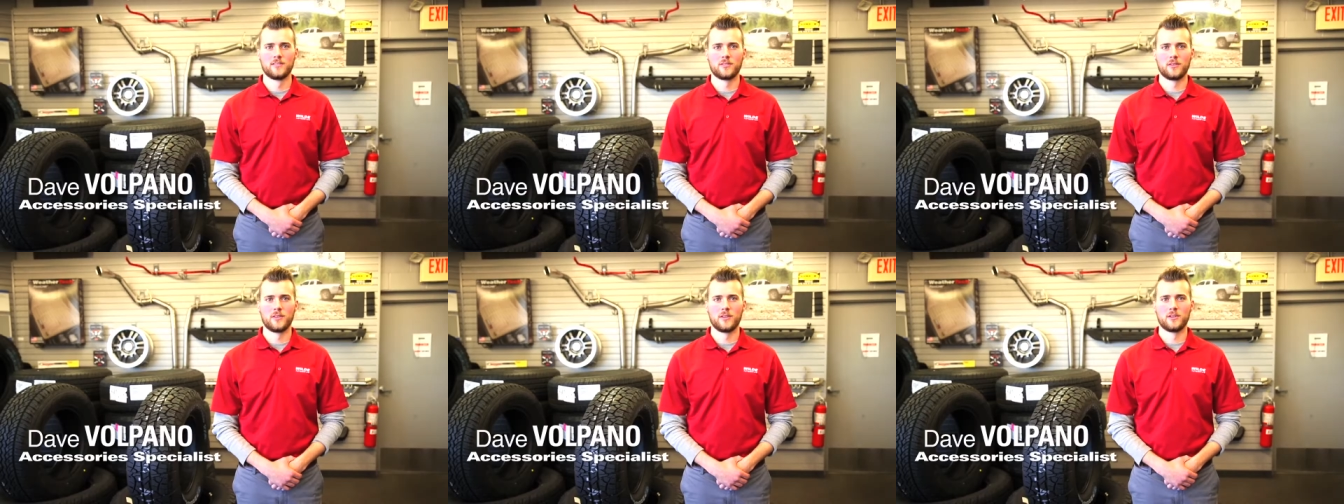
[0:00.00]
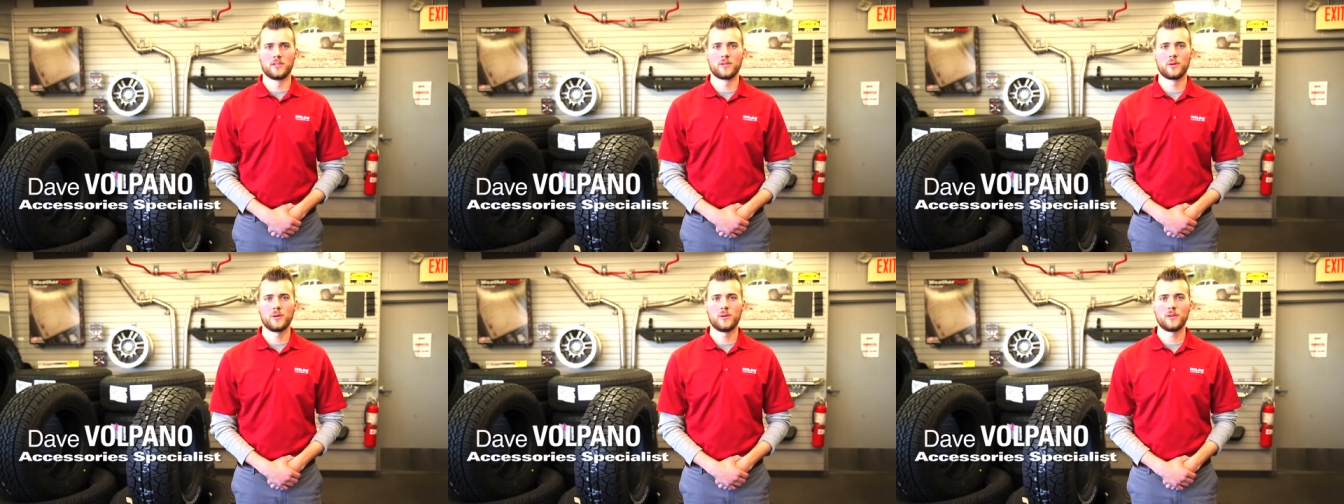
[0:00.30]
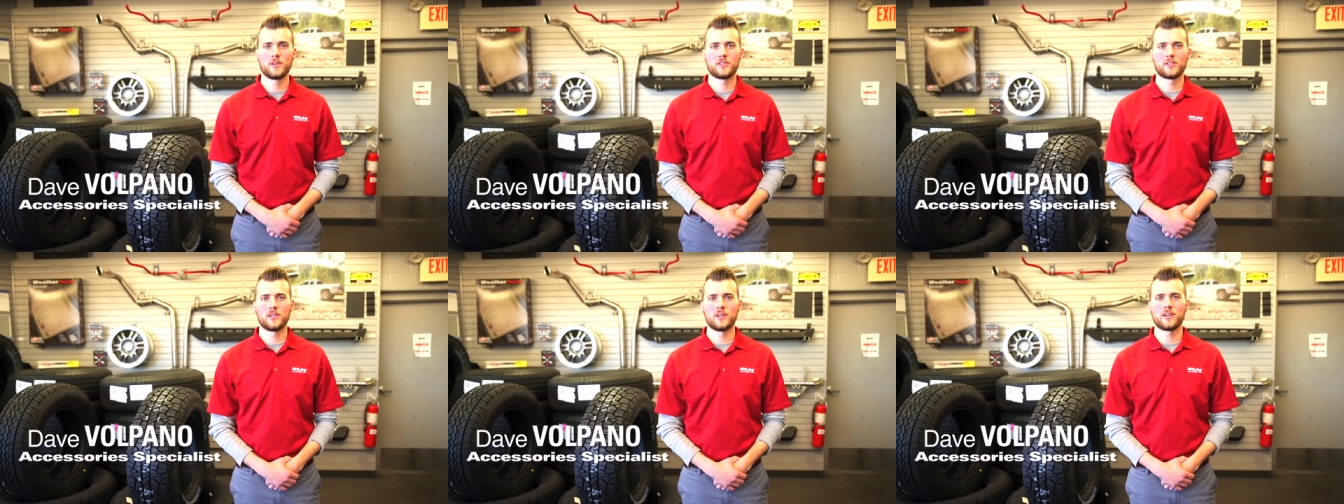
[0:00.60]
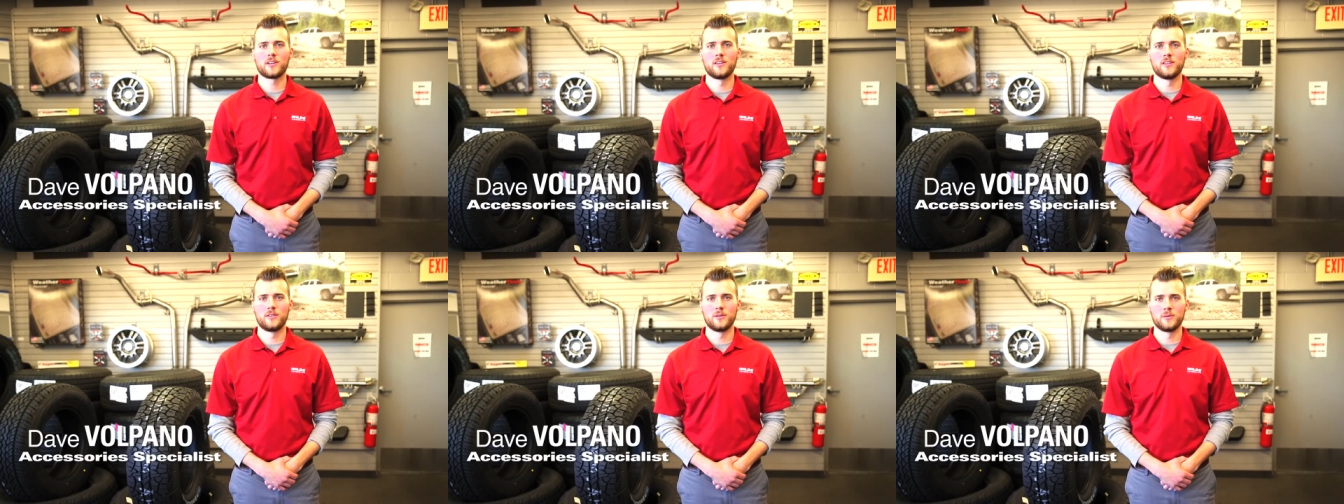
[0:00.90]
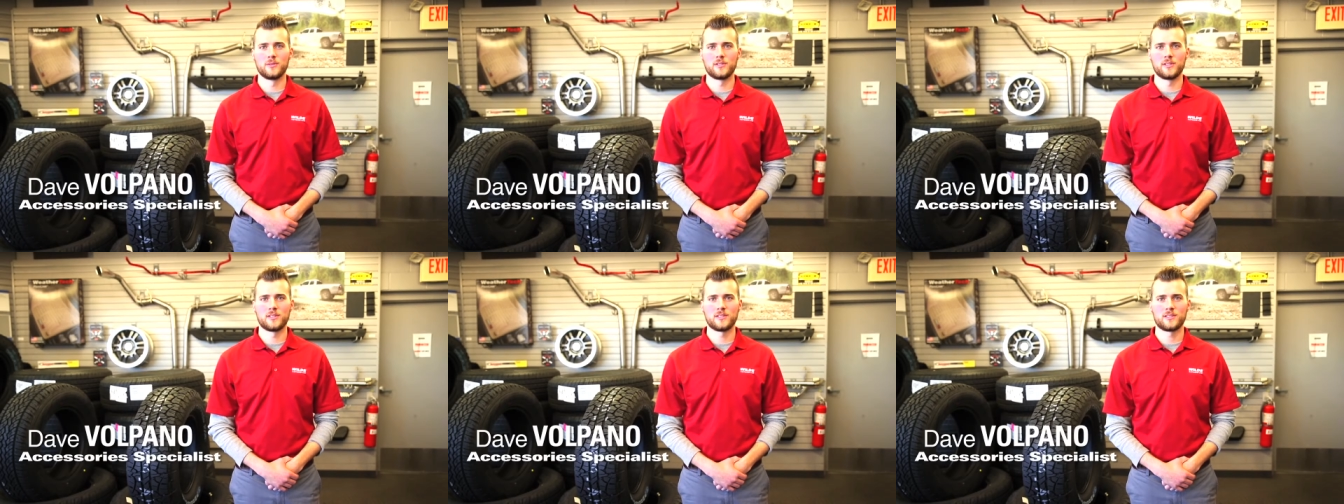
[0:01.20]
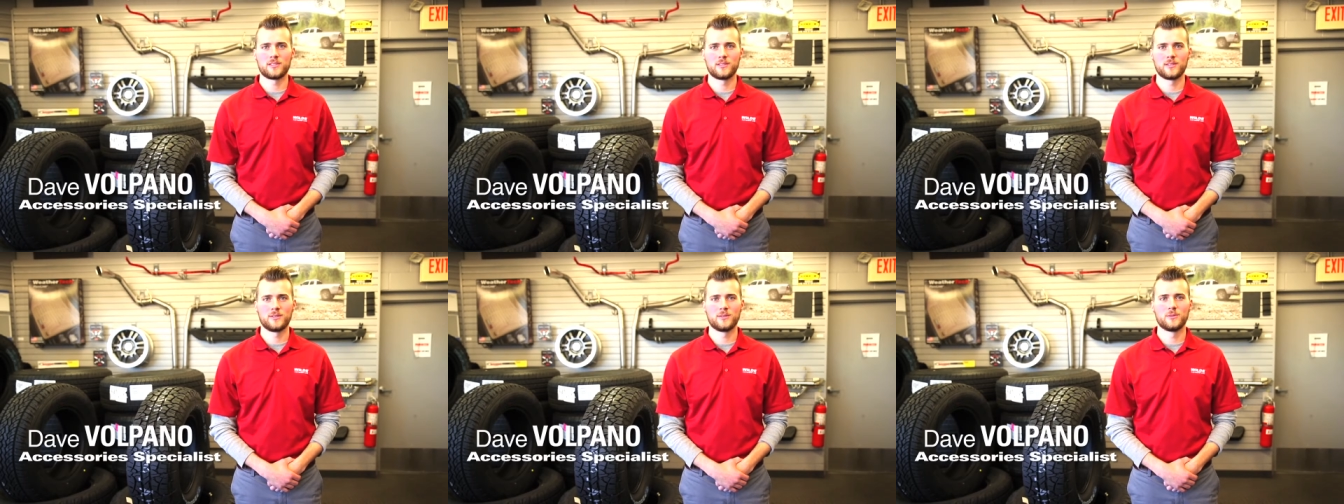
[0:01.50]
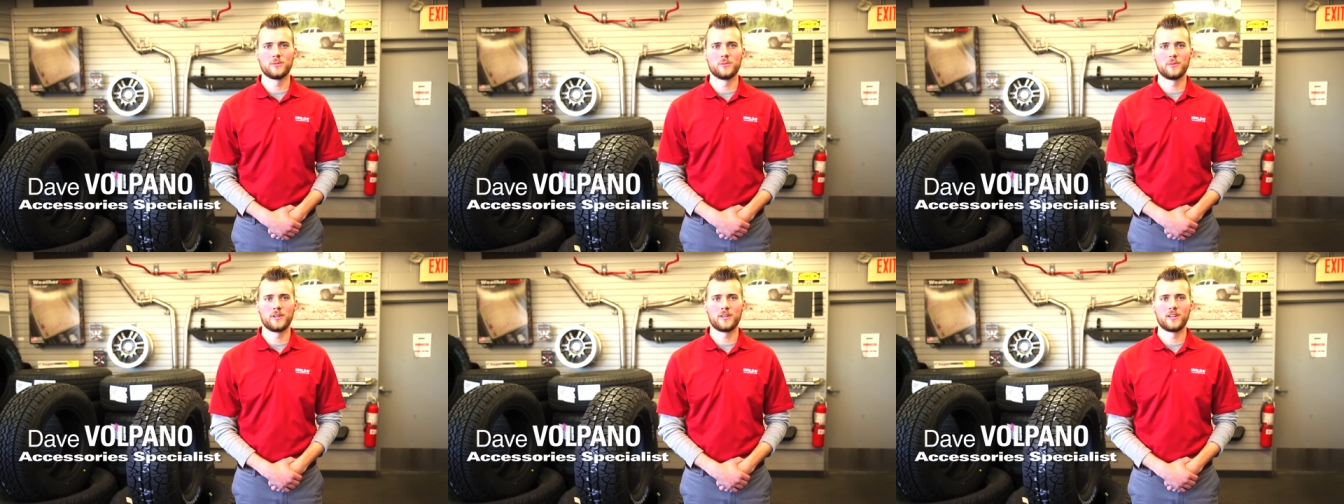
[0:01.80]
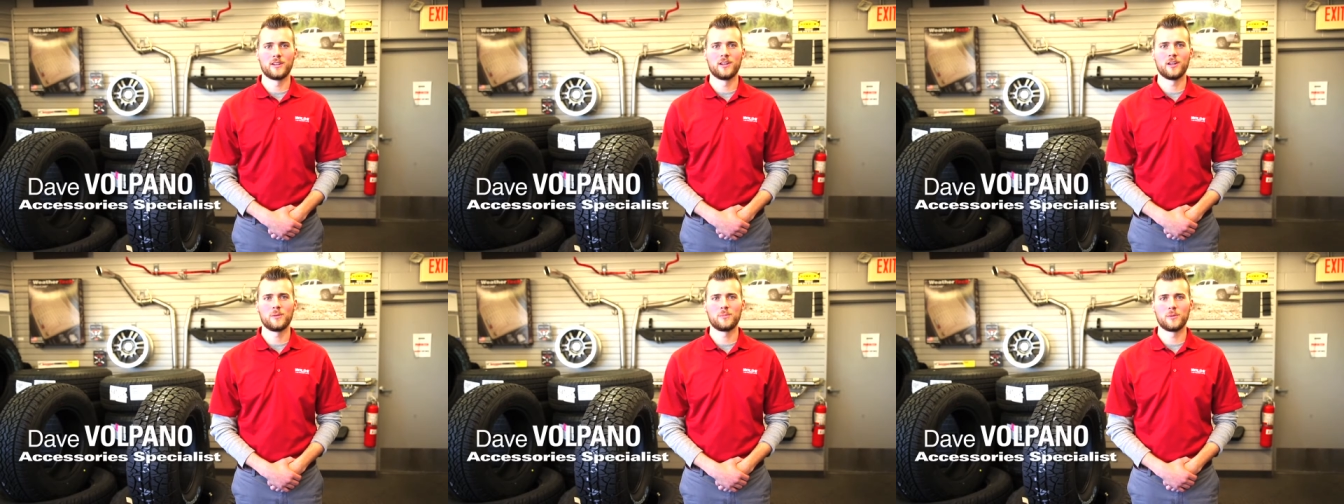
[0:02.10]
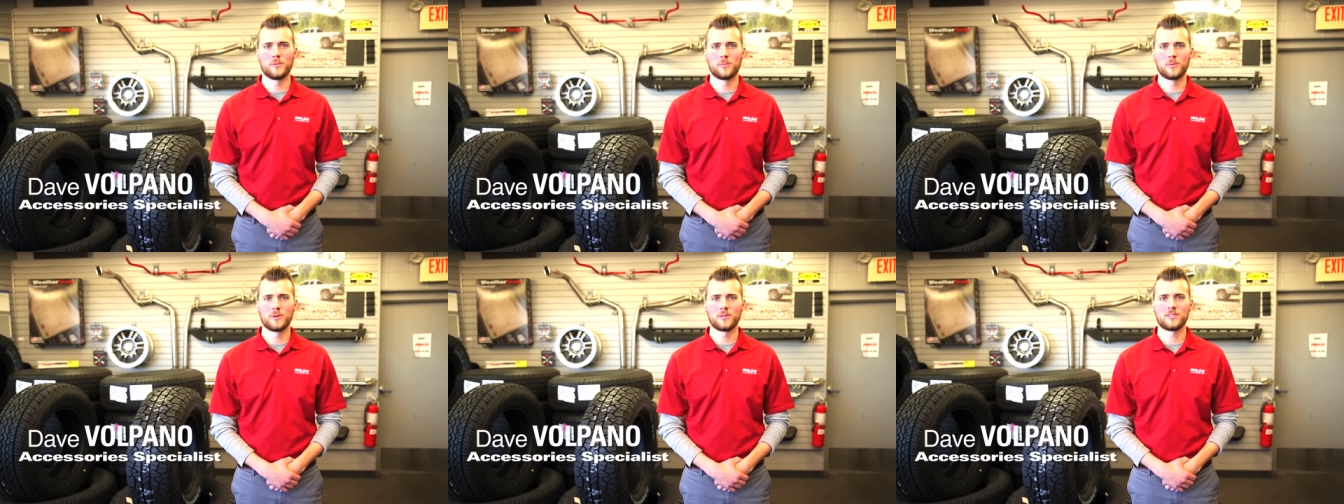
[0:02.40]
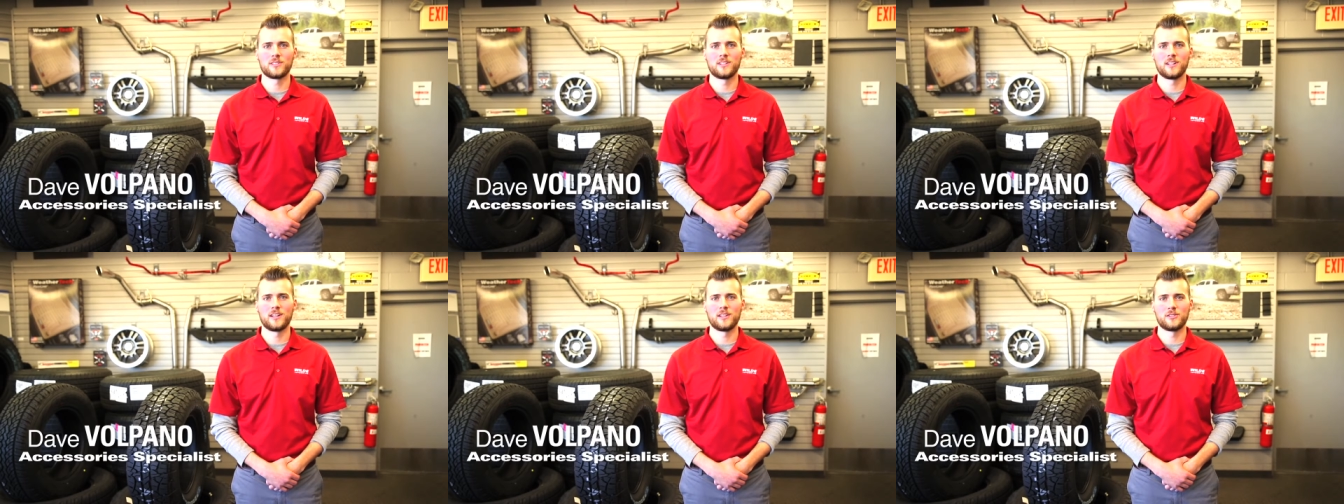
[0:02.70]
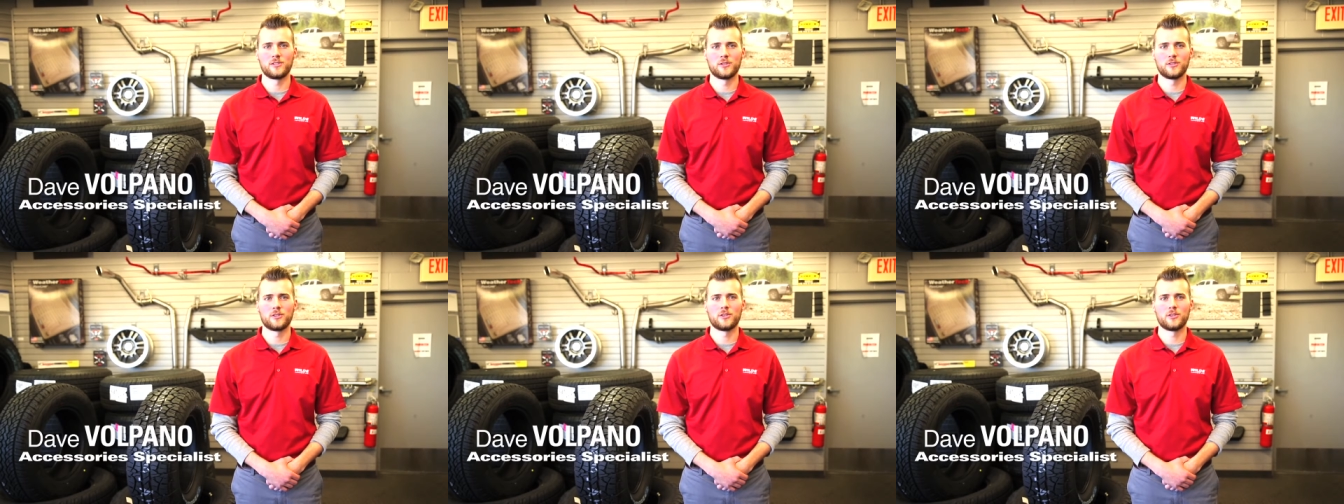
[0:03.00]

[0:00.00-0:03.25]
For the Toyota truck enthusiast, we can help you personalize your